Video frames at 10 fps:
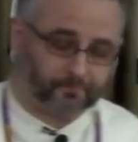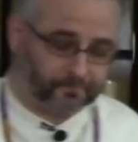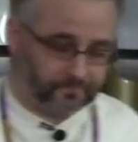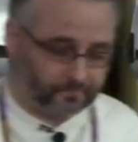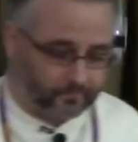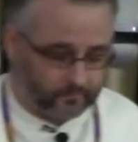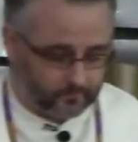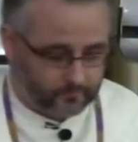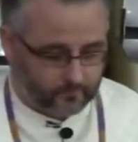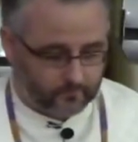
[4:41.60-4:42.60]

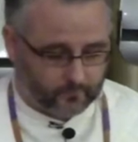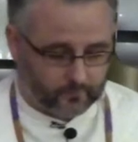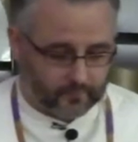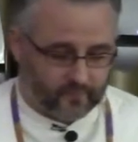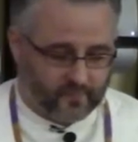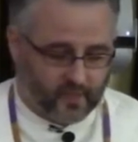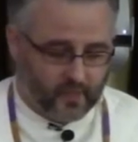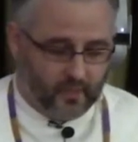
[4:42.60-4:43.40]
No one is speaking in this clip.